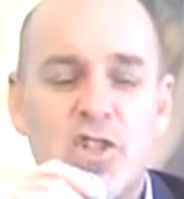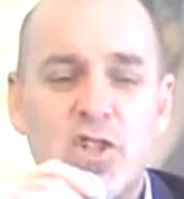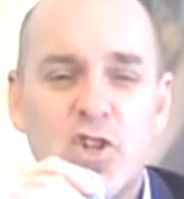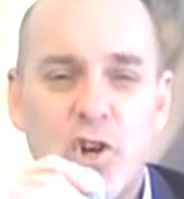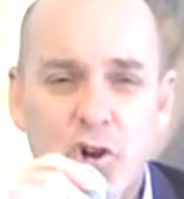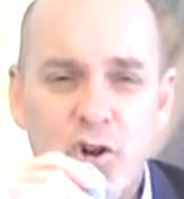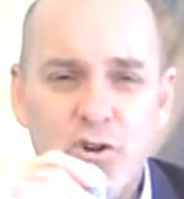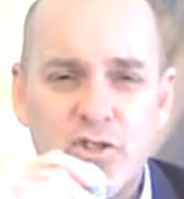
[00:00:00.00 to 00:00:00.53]

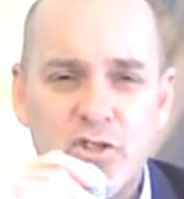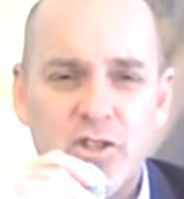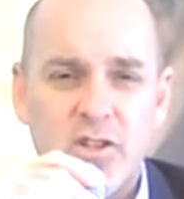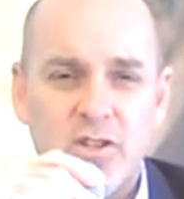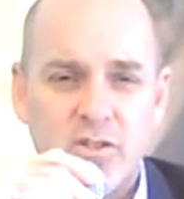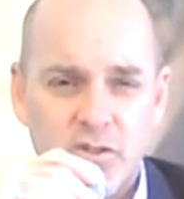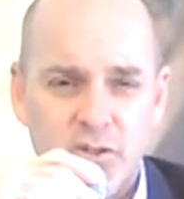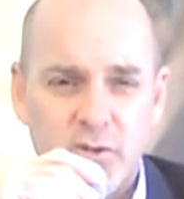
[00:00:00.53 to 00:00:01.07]
Jesus
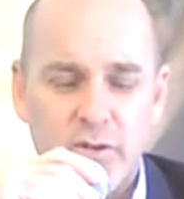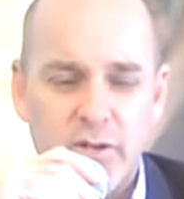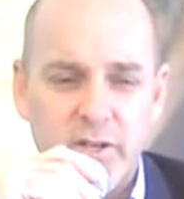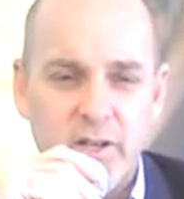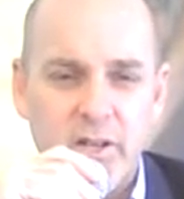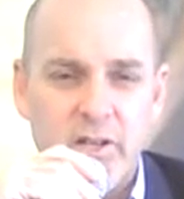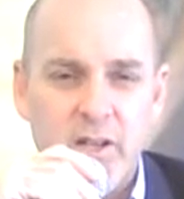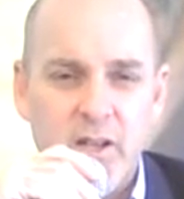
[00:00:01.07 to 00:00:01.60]
cursed the
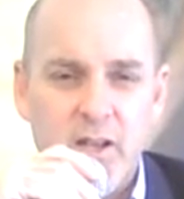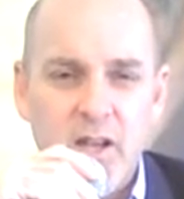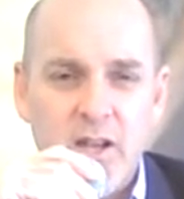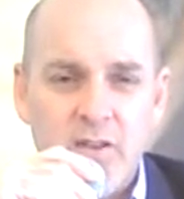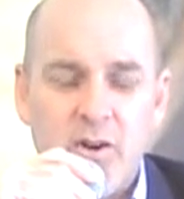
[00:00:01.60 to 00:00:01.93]
tree.